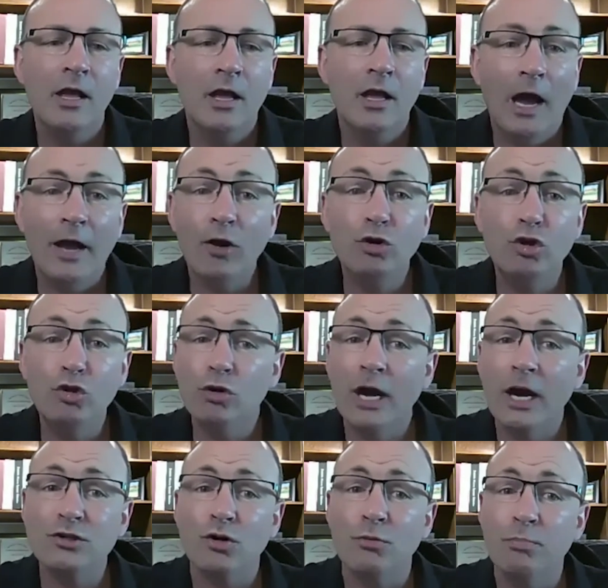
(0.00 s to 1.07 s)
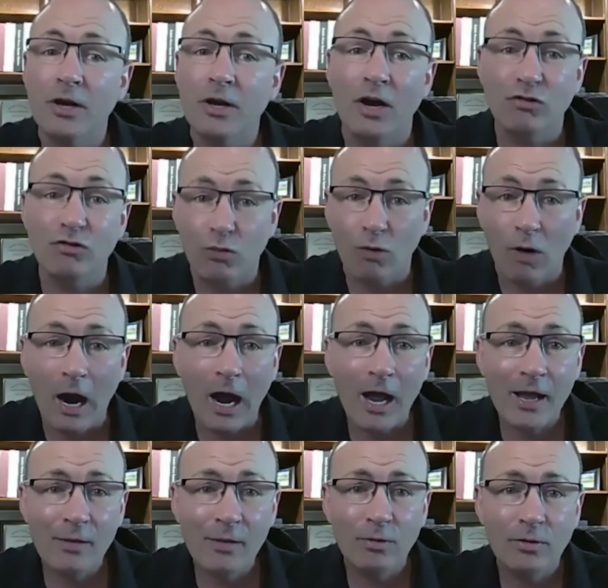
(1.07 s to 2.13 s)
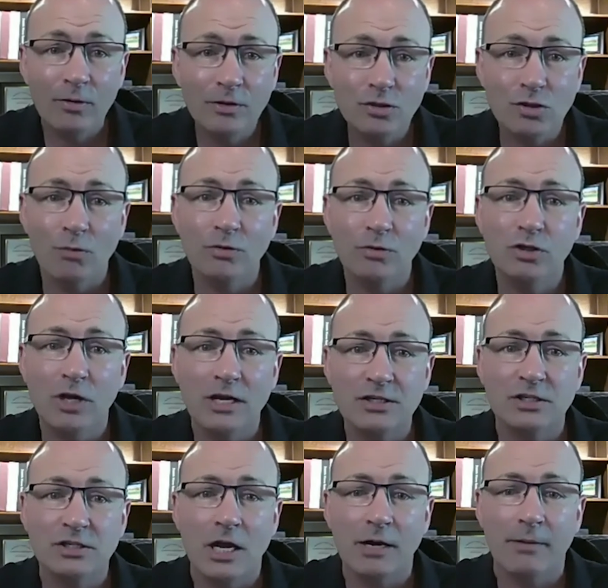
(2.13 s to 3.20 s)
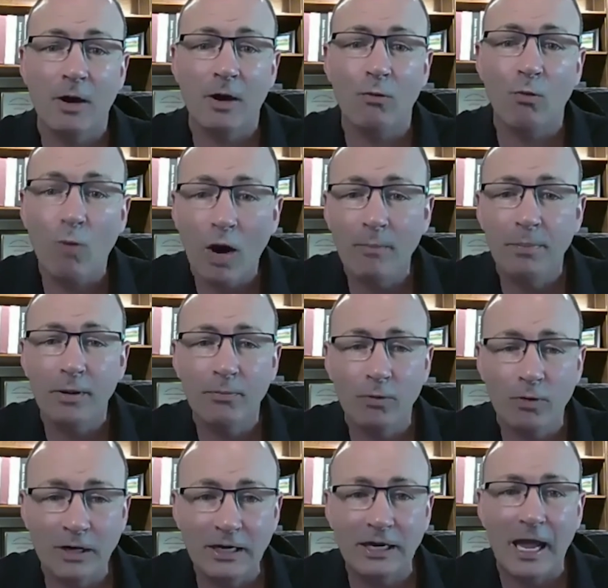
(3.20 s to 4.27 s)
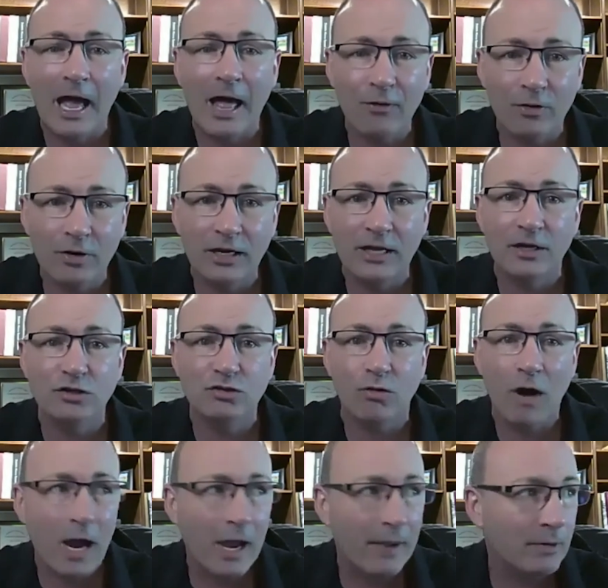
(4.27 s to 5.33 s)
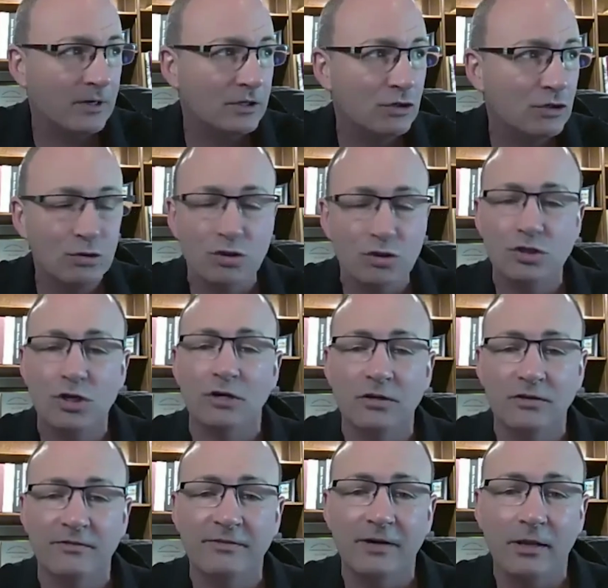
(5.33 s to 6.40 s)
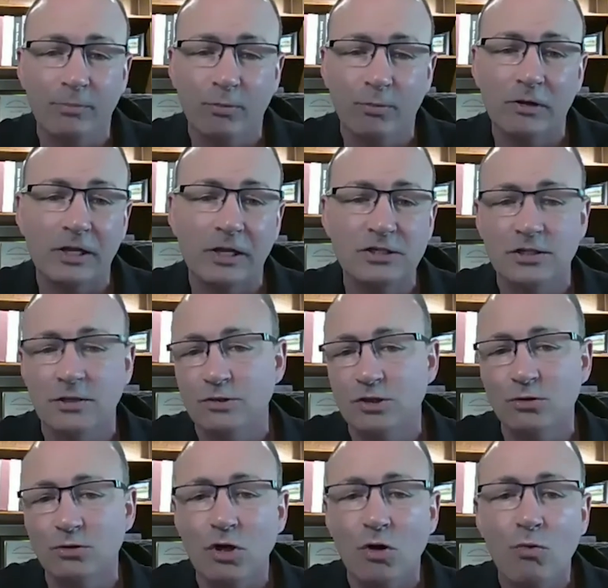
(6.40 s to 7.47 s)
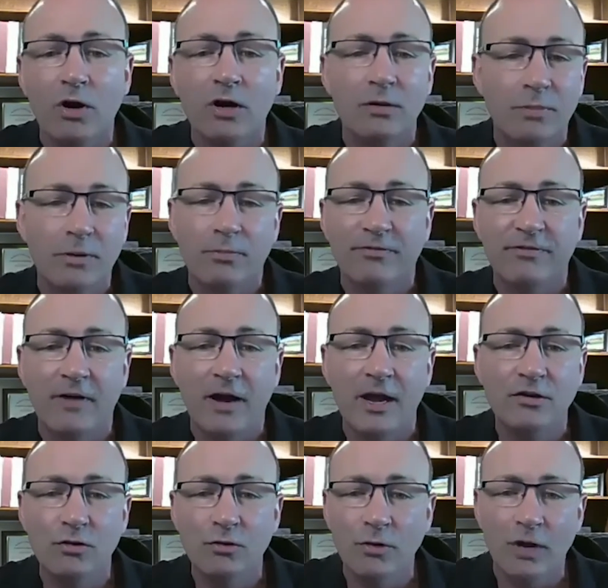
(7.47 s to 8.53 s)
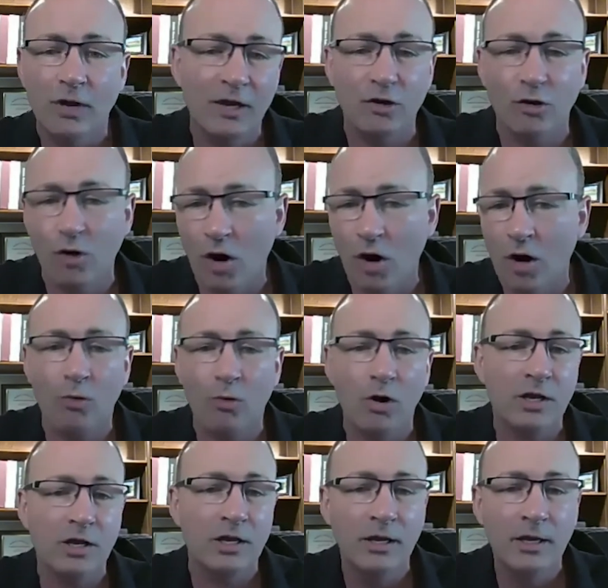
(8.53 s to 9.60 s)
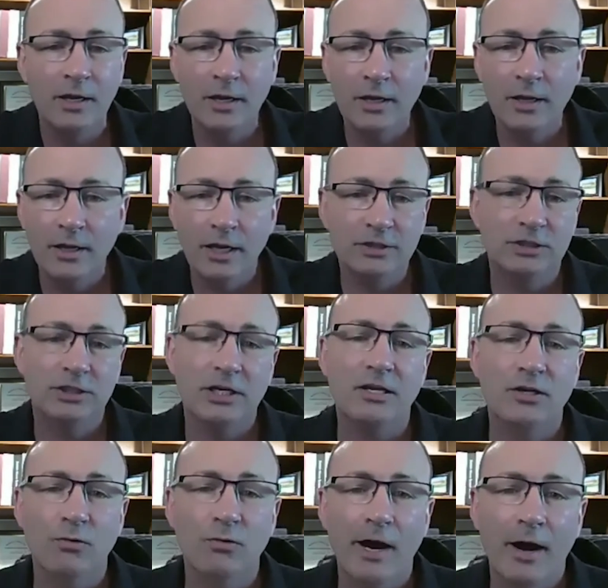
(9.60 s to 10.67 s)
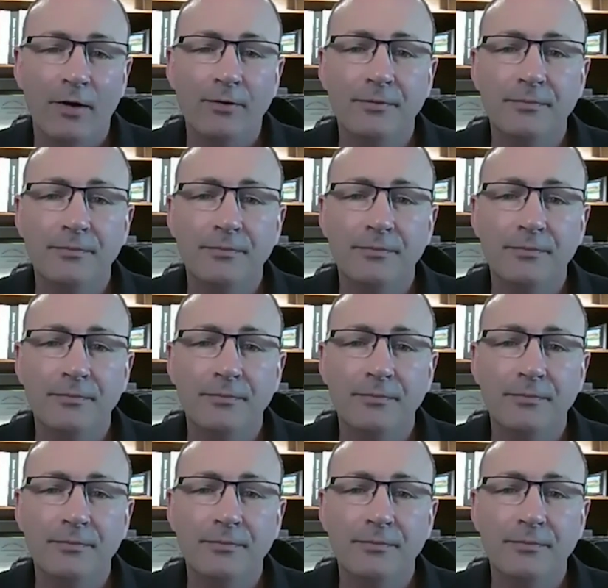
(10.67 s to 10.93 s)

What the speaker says: I know you guys are big on tribe. So I want you guys to talk about where people can gather to get a tribe and to start to develop a relationship. So Joe, where can people find you and your artwork and check you out?